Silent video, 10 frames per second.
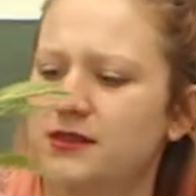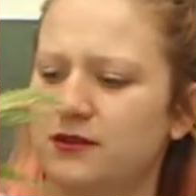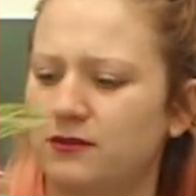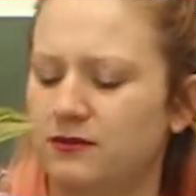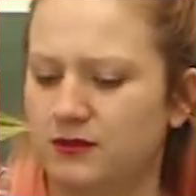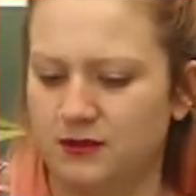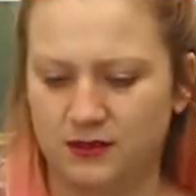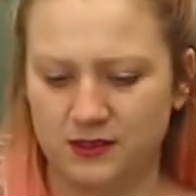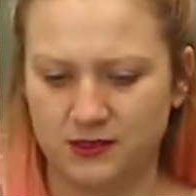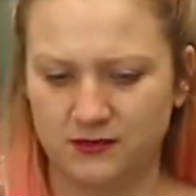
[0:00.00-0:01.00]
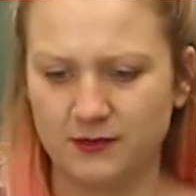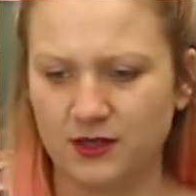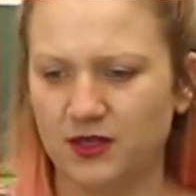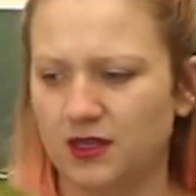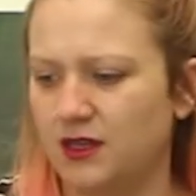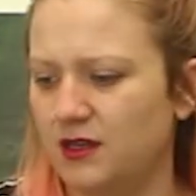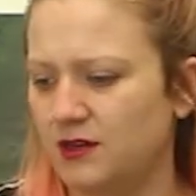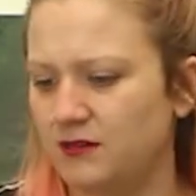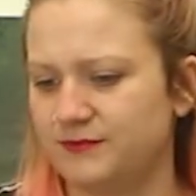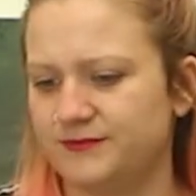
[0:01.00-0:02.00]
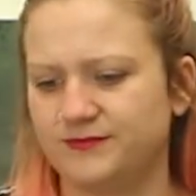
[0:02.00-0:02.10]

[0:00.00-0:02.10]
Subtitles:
though. Now I'm looking at it.